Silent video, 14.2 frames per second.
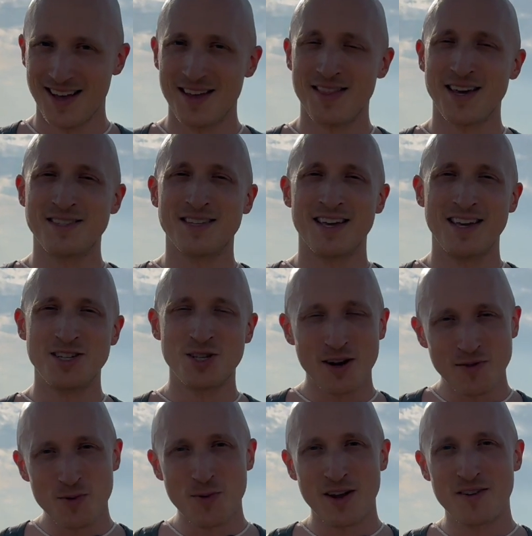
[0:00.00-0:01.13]
Thanks to each and every
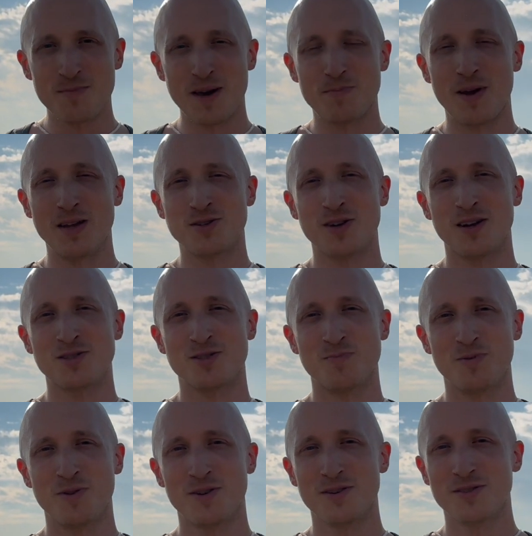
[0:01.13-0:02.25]
one of my Patreon
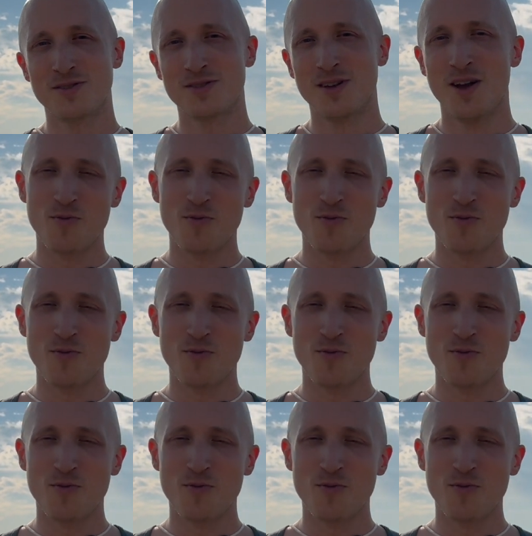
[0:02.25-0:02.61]
supporters.